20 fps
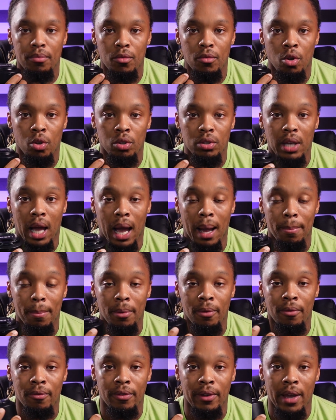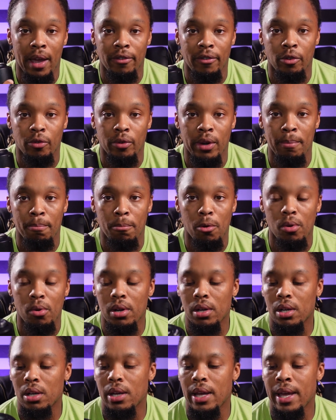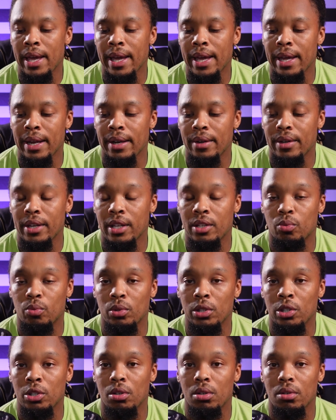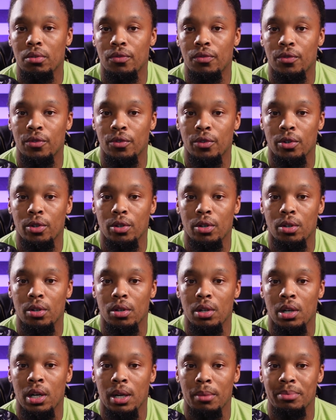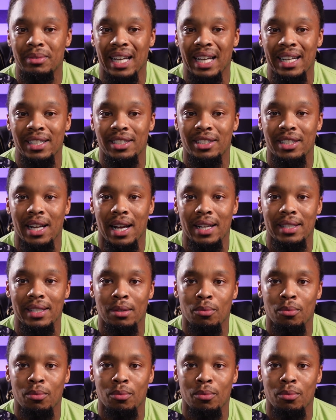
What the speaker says: On top of having great bokeh, and it's really good for tight shots.